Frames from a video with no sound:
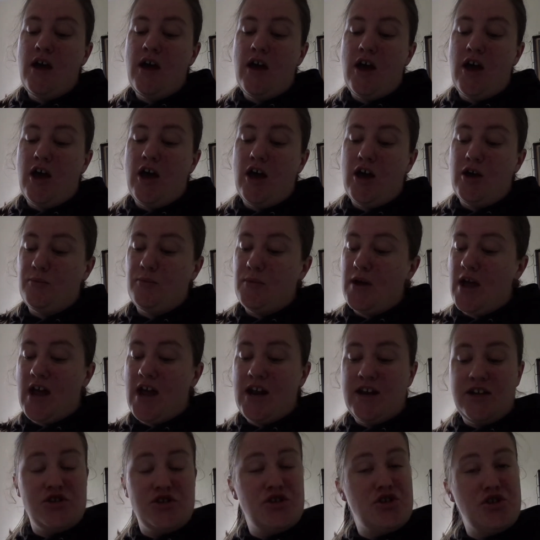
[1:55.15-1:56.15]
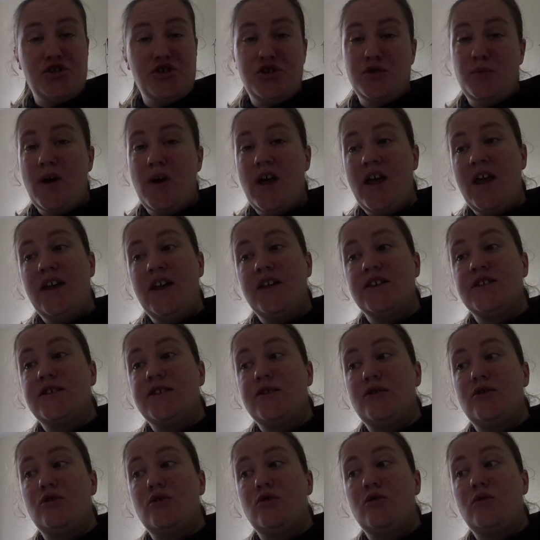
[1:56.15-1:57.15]
And it's just a way
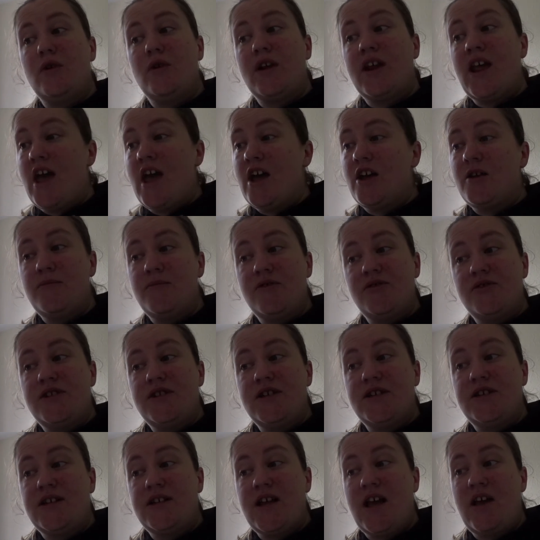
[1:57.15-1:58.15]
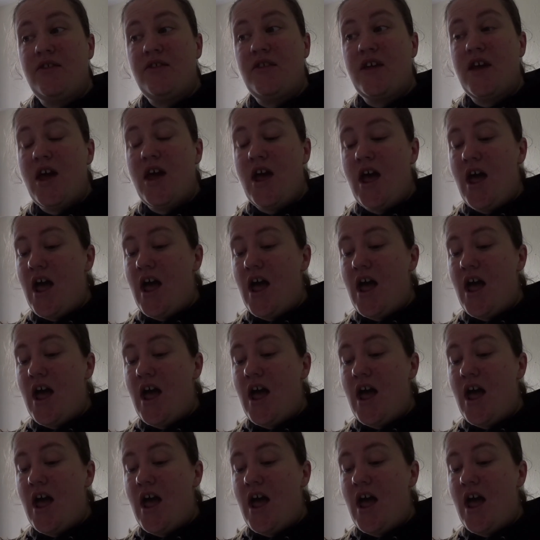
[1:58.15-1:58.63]
to get a community together